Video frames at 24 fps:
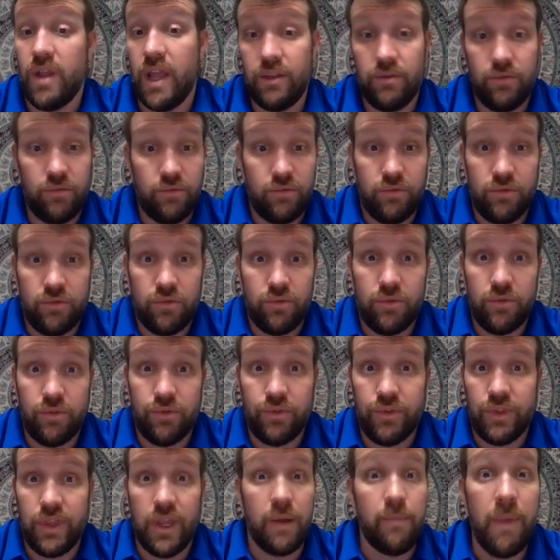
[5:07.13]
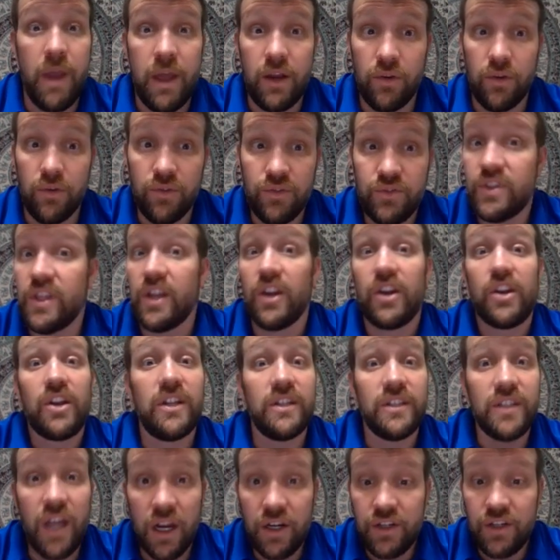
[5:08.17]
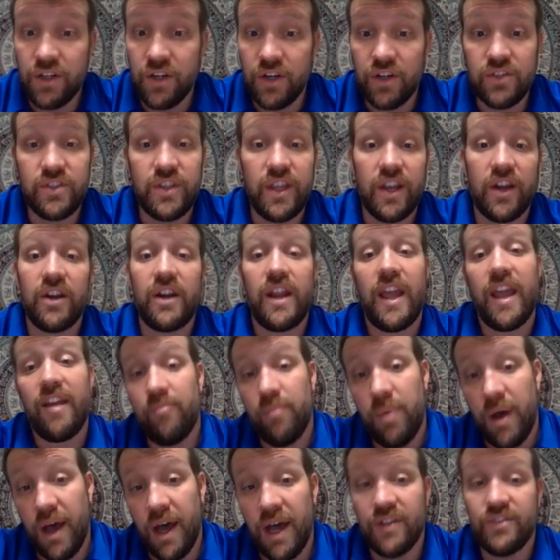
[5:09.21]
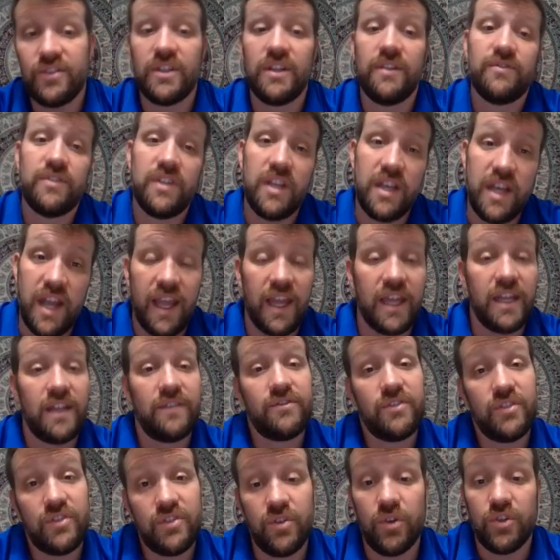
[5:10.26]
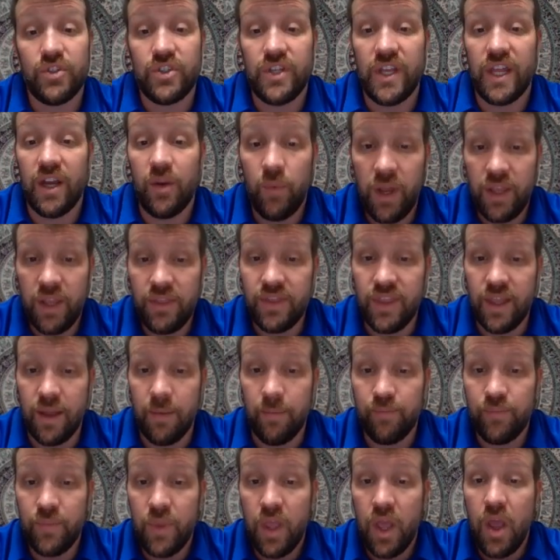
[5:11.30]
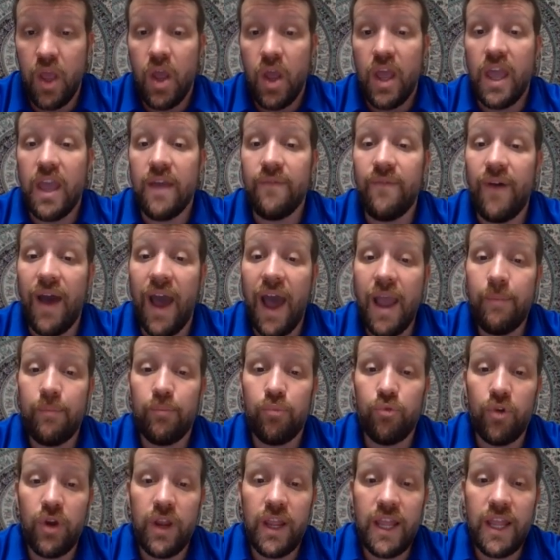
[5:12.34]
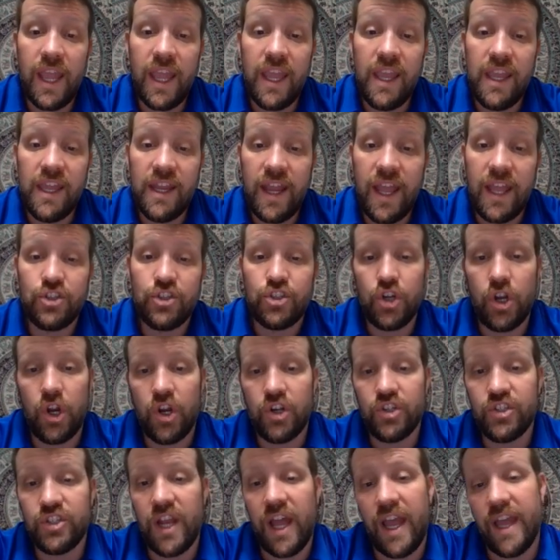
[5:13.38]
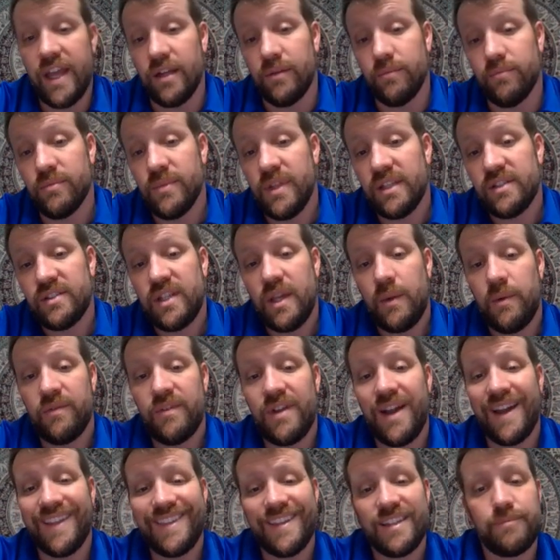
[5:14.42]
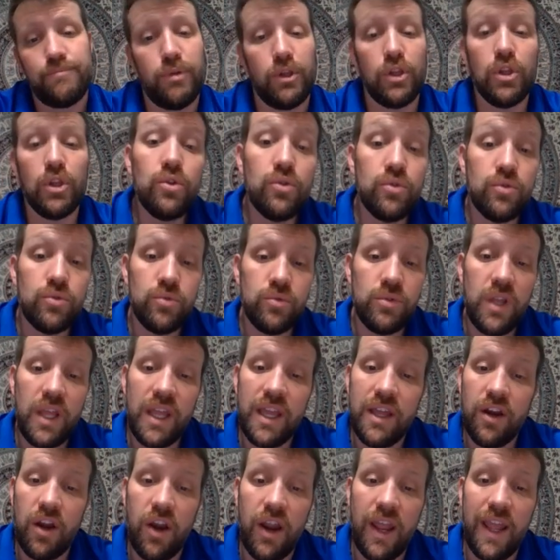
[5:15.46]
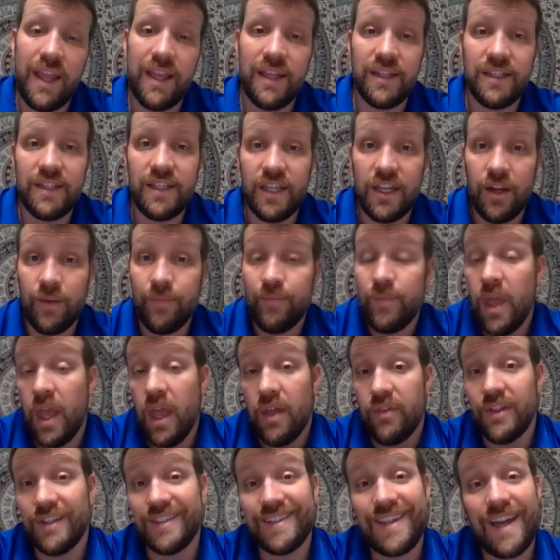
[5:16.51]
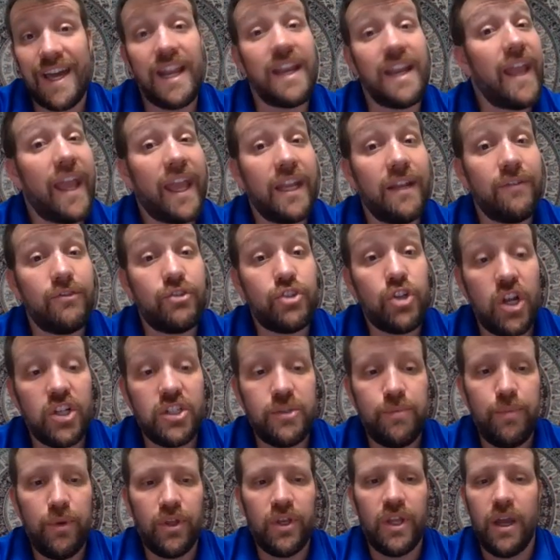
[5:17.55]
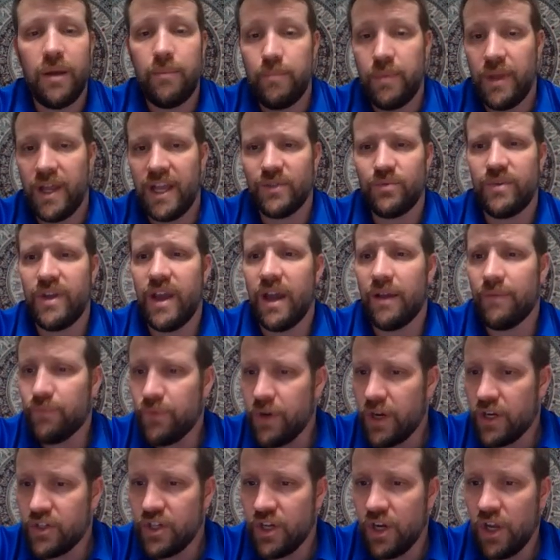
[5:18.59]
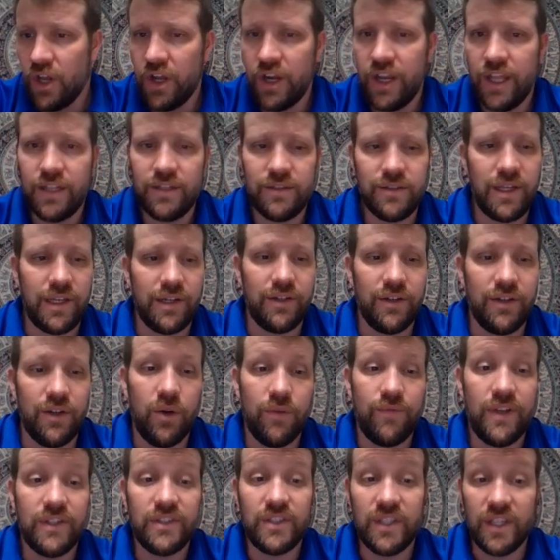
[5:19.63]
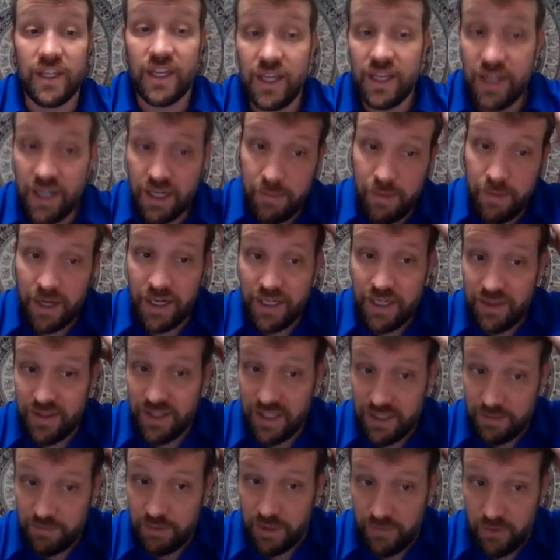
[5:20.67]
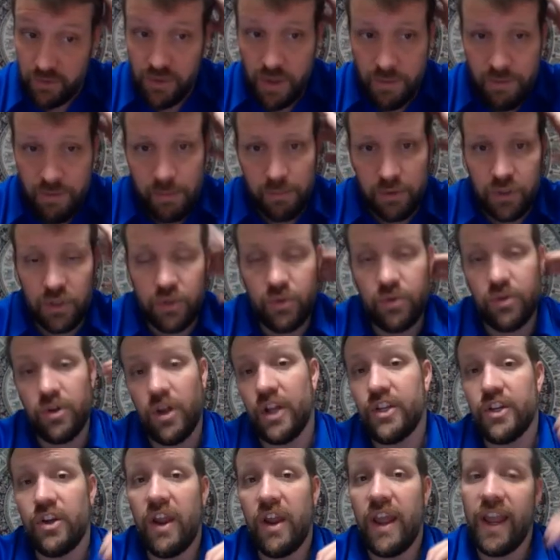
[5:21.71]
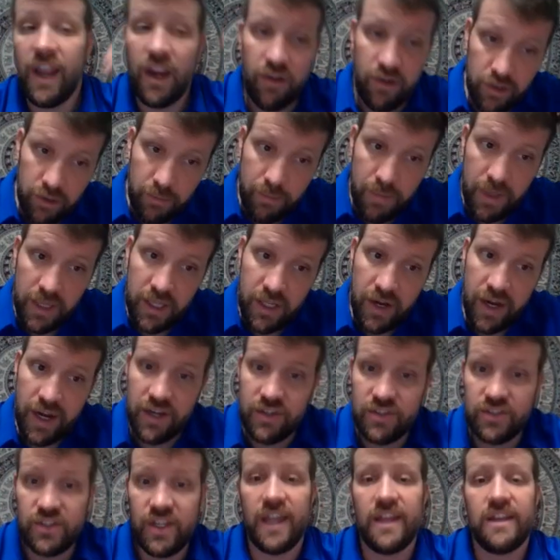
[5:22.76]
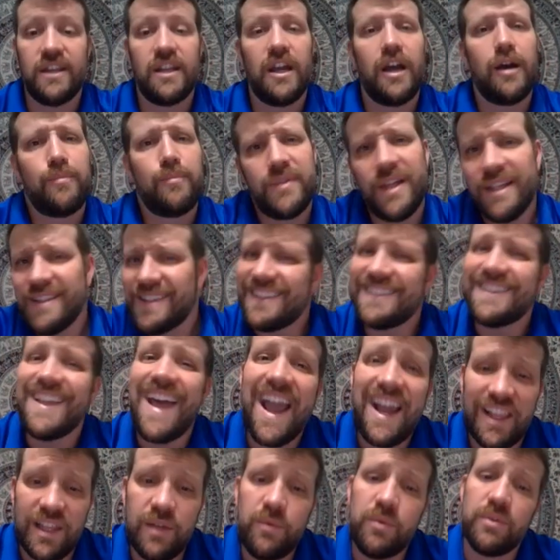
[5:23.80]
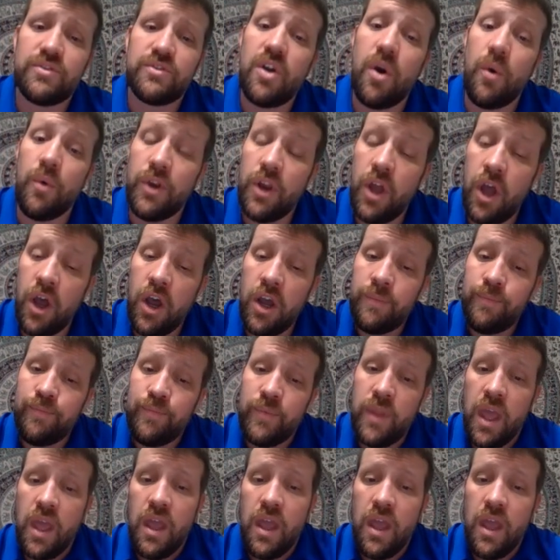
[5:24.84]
And they're metals, they're conductors, they're going to have positives and negatives associated with them. If I bring in a charged item, let's say we've got this balloon in our hand here that's got a negative charge built up because we got friction on it. I don't know if as a kid anybody did this, but if you rub a balloon on your hair, it'll make your hair stand up. That's exactly what's going on.